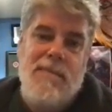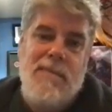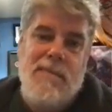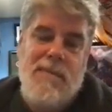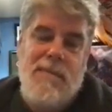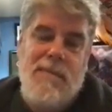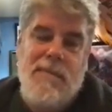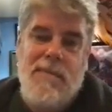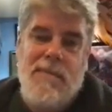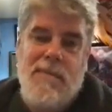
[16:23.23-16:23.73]

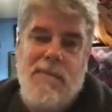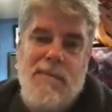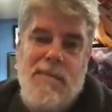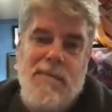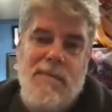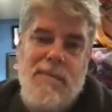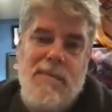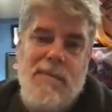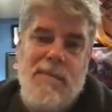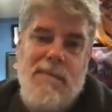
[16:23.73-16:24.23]

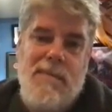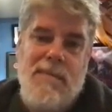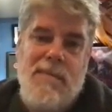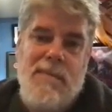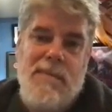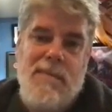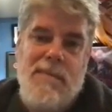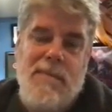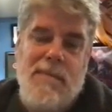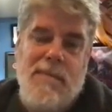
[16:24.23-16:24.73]

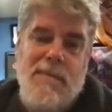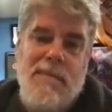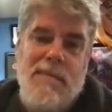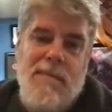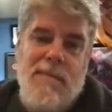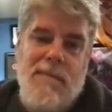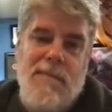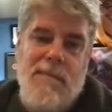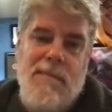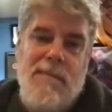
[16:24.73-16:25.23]

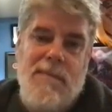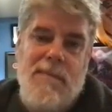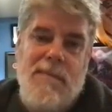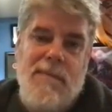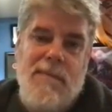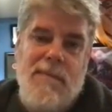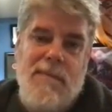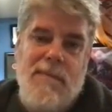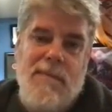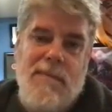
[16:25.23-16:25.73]

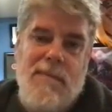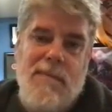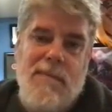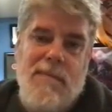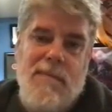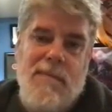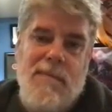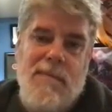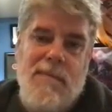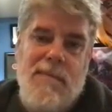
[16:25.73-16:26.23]

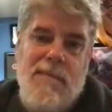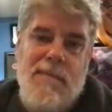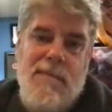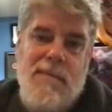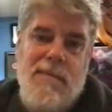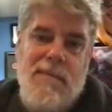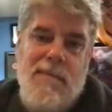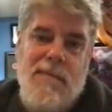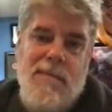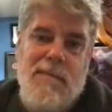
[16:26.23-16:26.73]

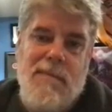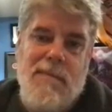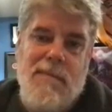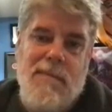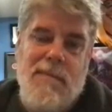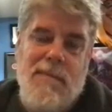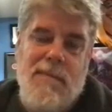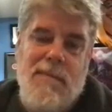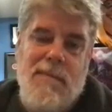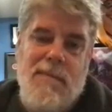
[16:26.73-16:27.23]

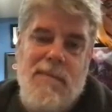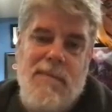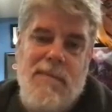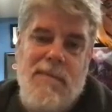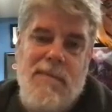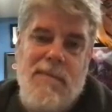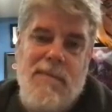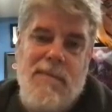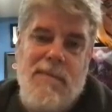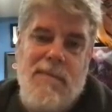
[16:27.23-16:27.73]

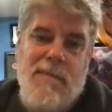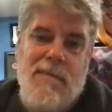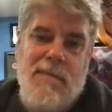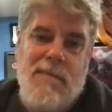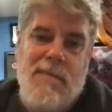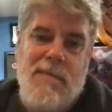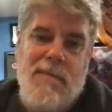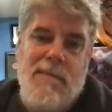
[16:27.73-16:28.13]
The person shown says nothing.